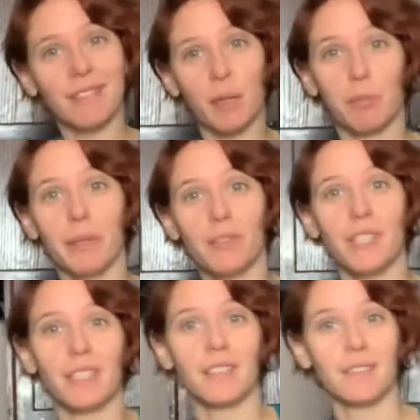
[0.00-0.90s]

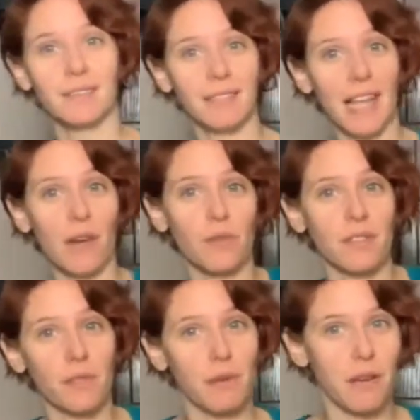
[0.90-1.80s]
building houses
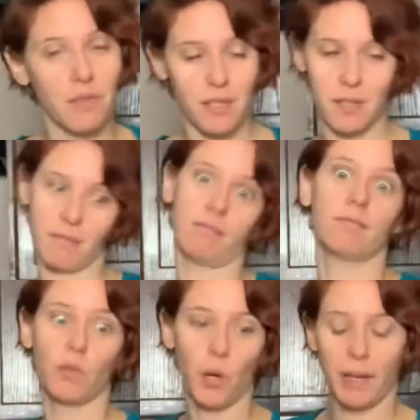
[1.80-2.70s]
around us.
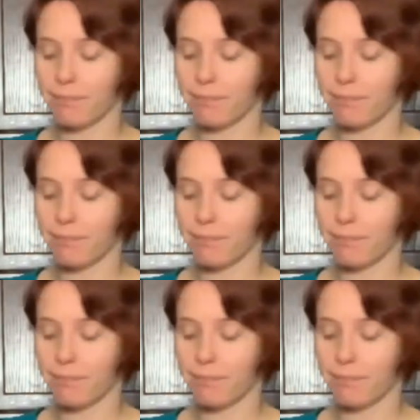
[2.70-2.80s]
Great.